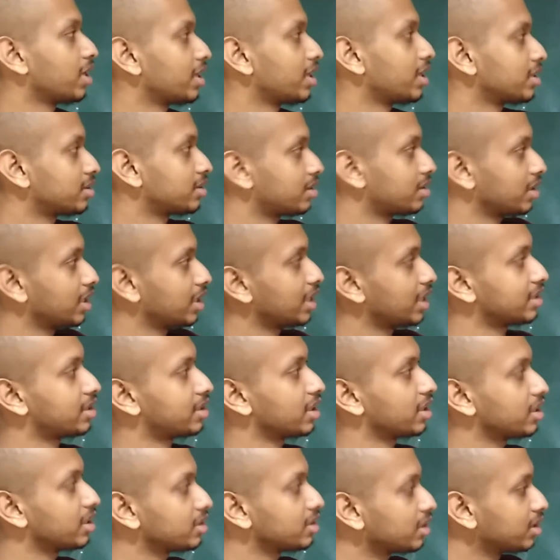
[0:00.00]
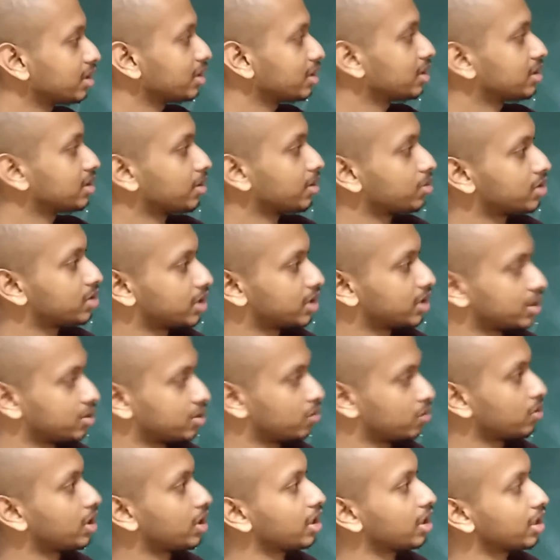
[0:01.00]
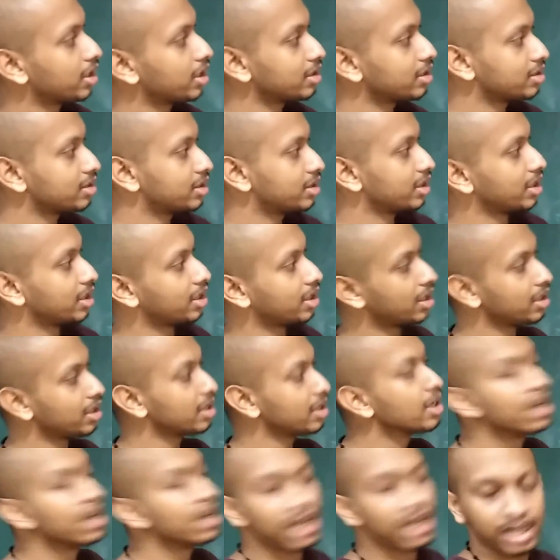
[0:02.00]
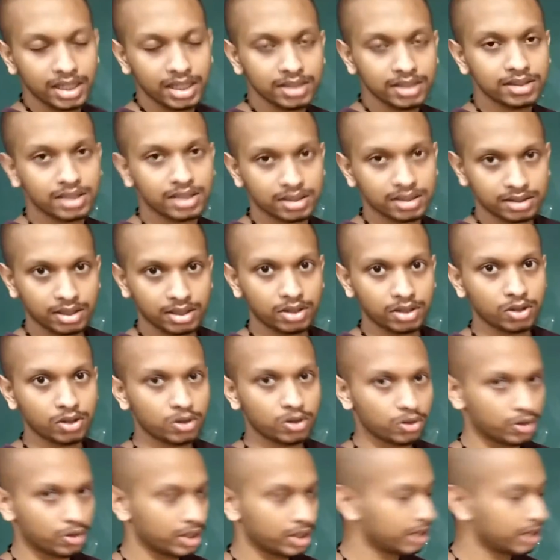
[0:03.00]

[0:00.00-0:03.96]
whereas in SI engine it is about 6 to 10 and CA it is 16 to